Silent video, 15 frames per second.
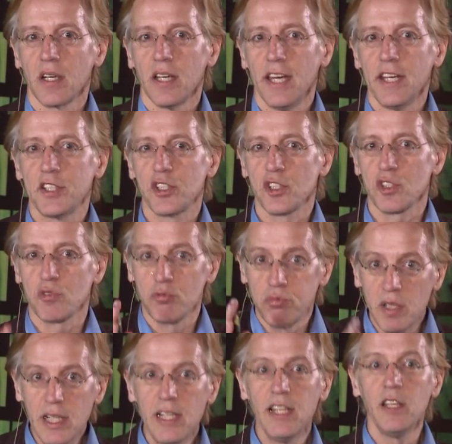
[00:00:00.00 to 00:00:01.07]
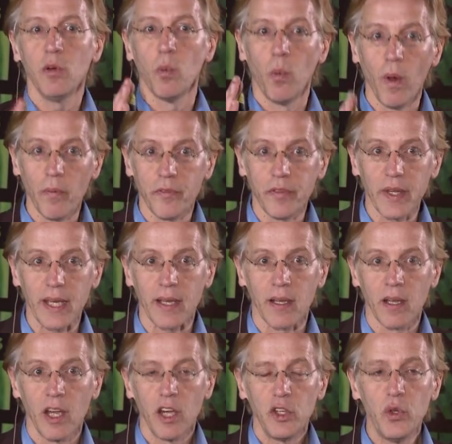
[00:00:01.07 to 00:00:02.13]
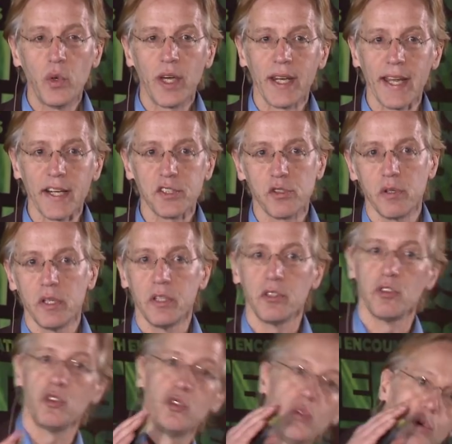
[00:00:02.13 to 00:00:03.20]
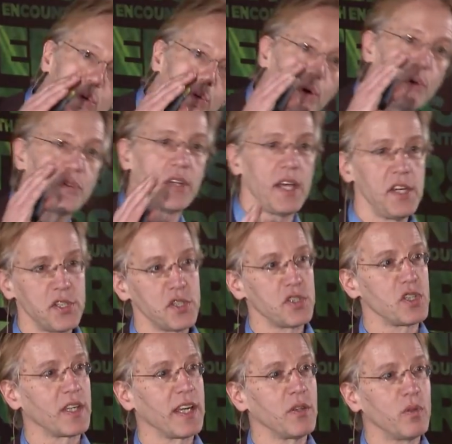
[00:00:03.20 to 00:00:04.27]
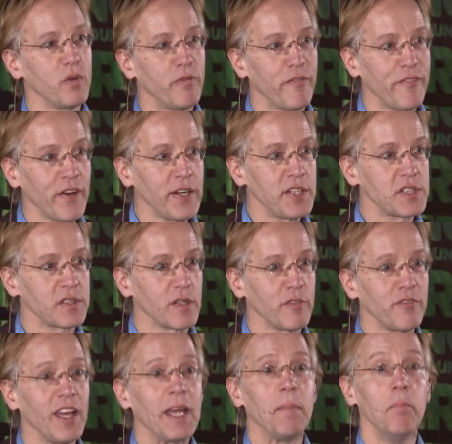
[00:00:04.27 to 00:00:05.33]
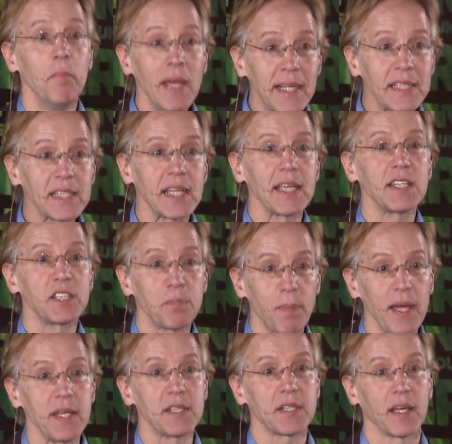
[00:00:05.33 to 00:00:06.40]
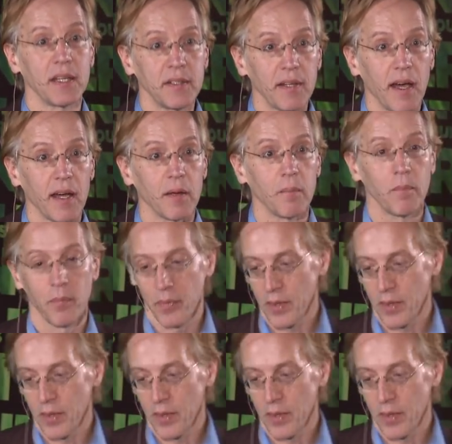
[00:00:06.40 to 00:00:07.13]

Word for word: It's just really one thing. You can actually do rotations, you can do funny stuff, mixing space and time.